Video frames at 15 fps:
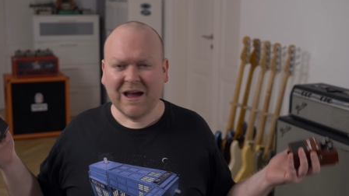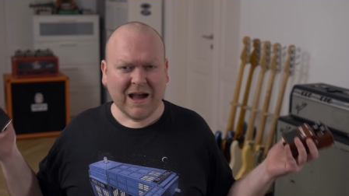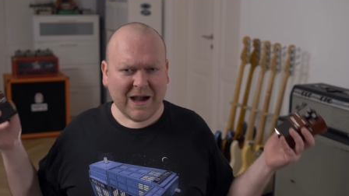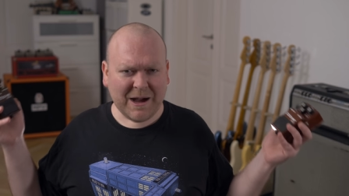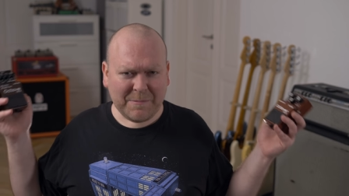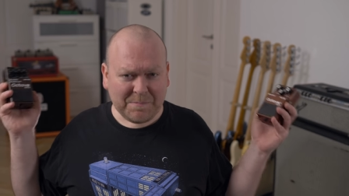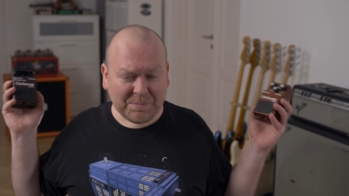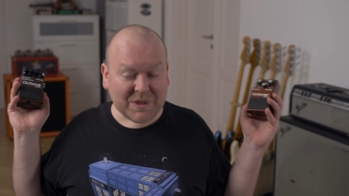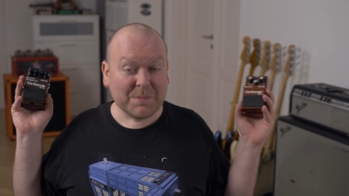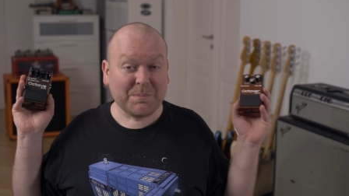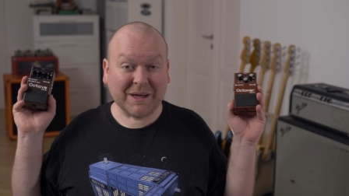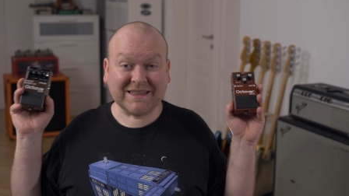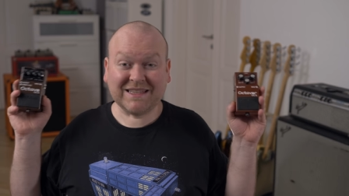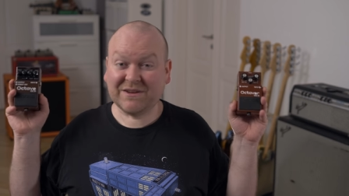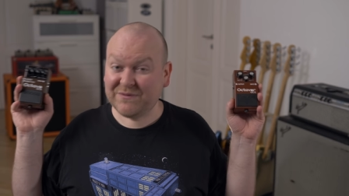Um,
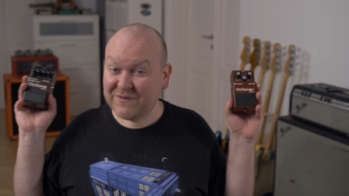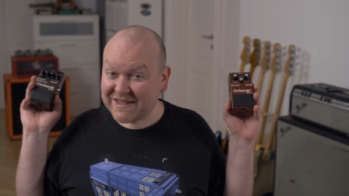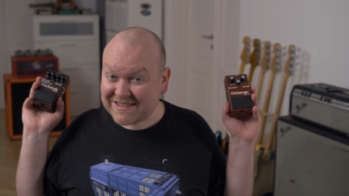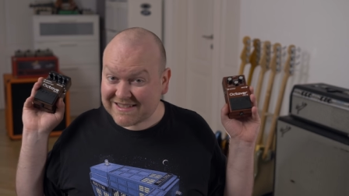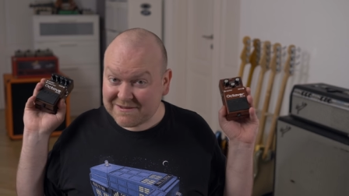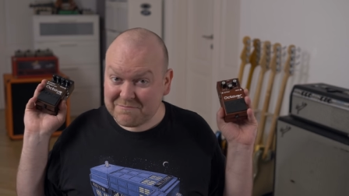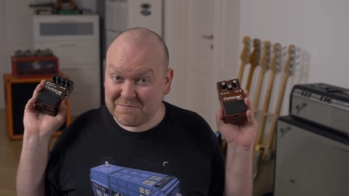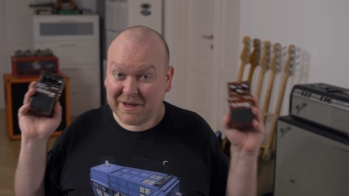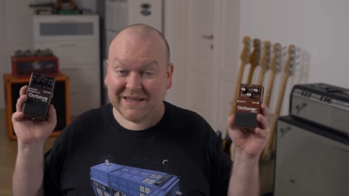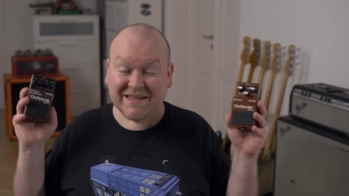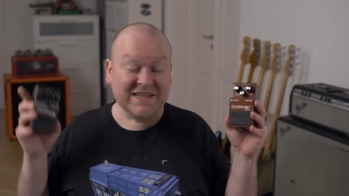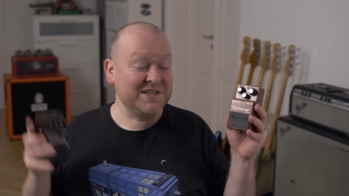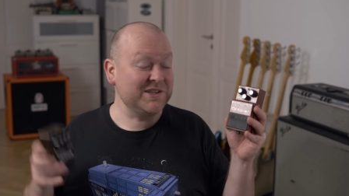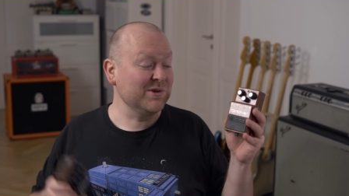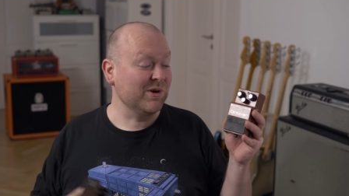but they fixed the main
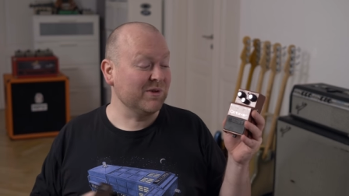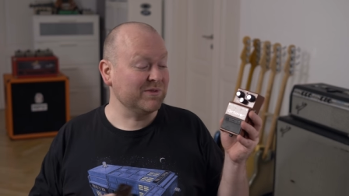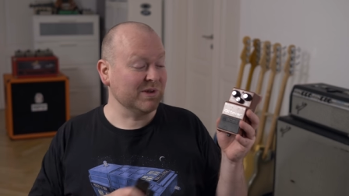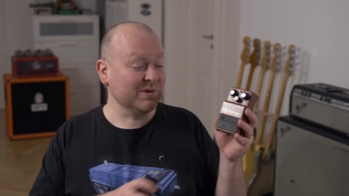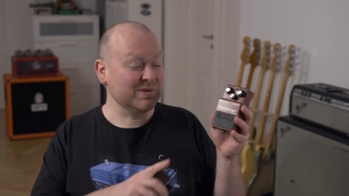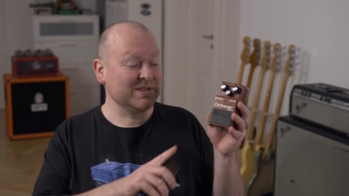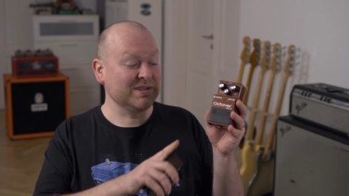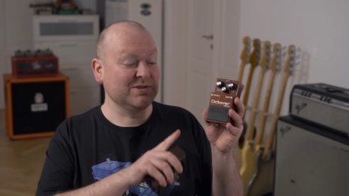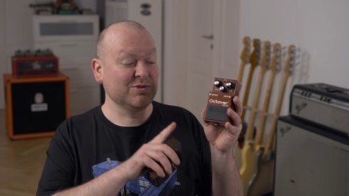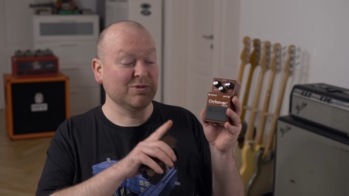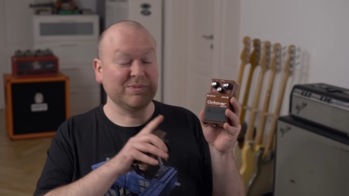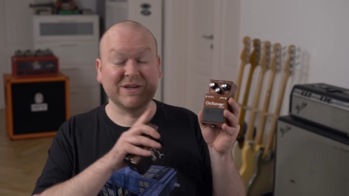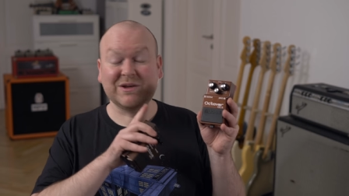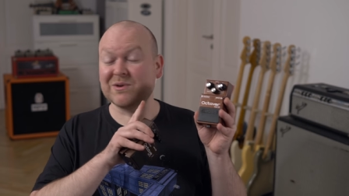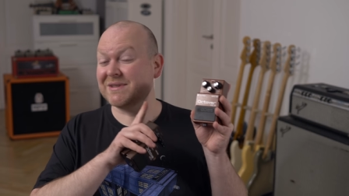issue of the
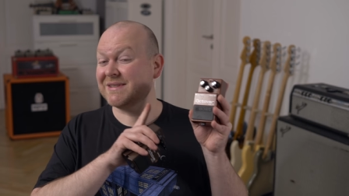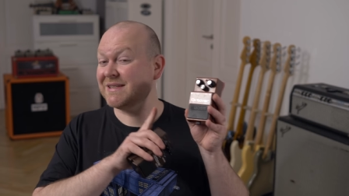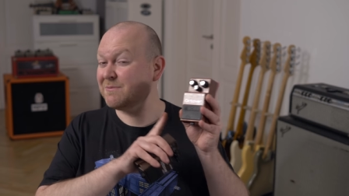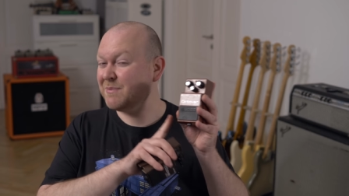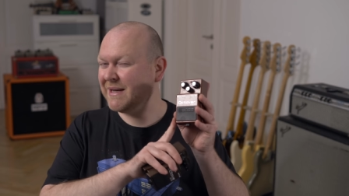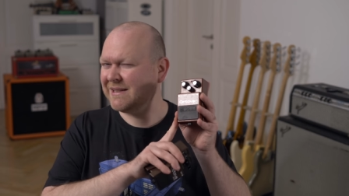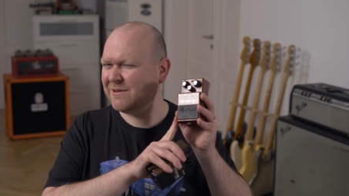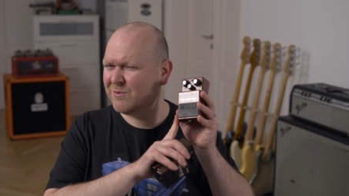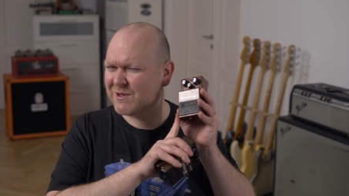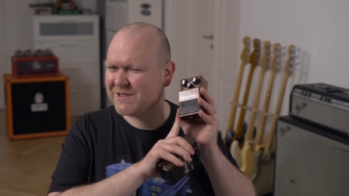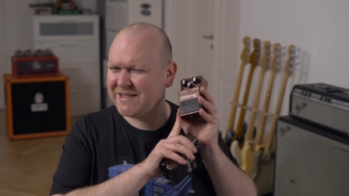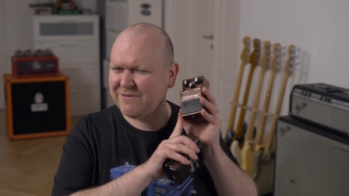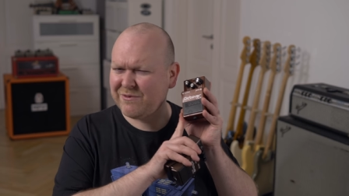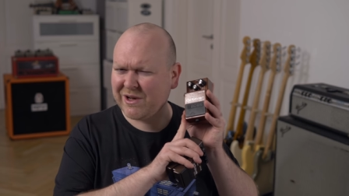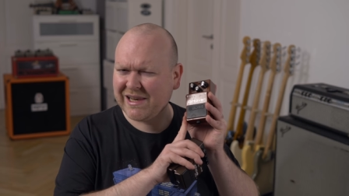OC2 because this pedal was
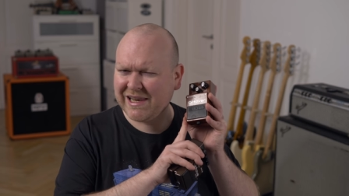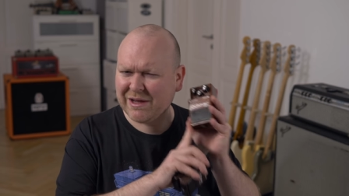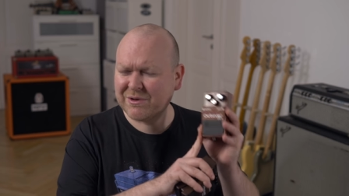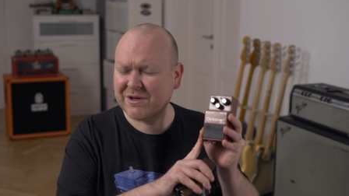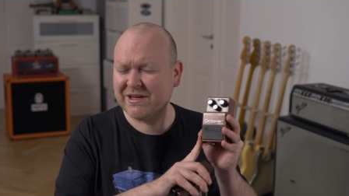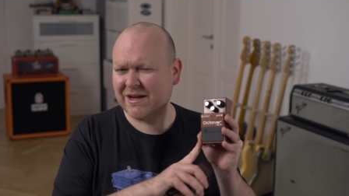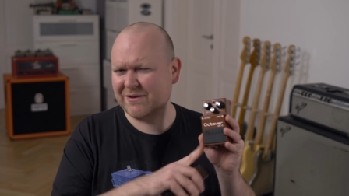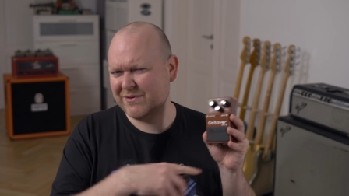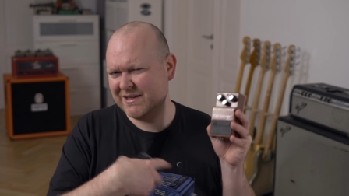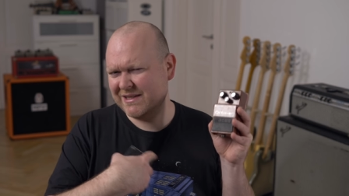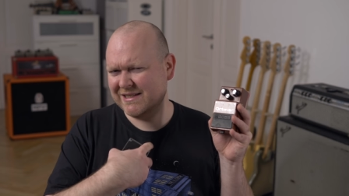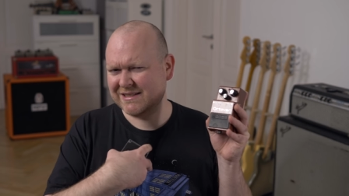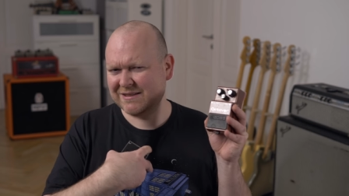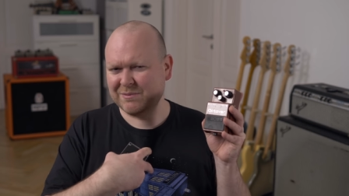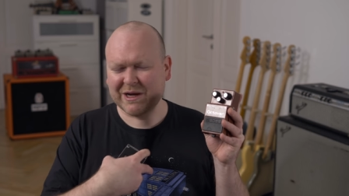never loud enough, at
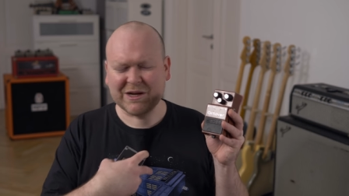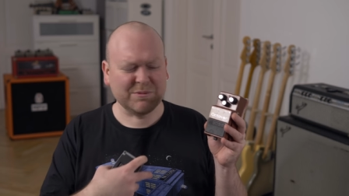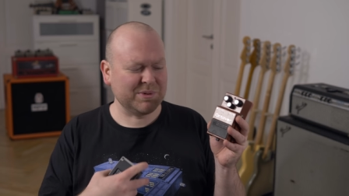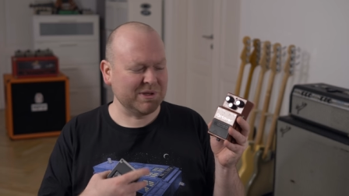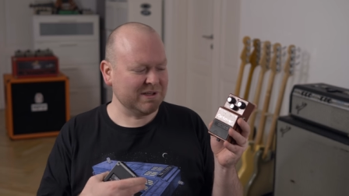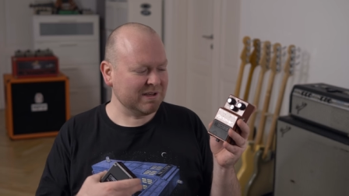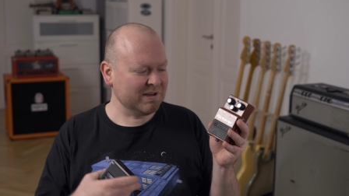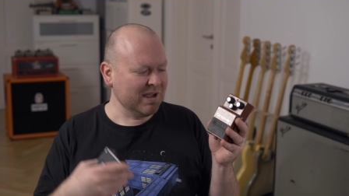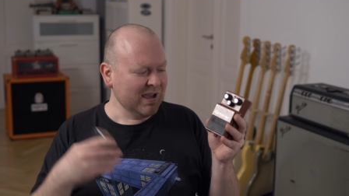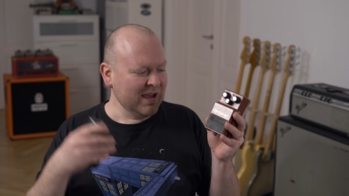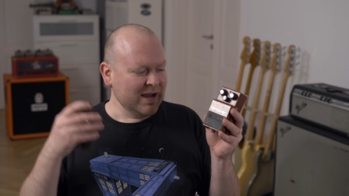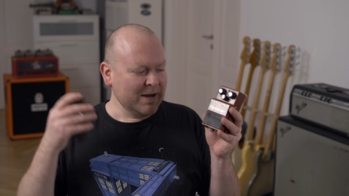least in my opinion.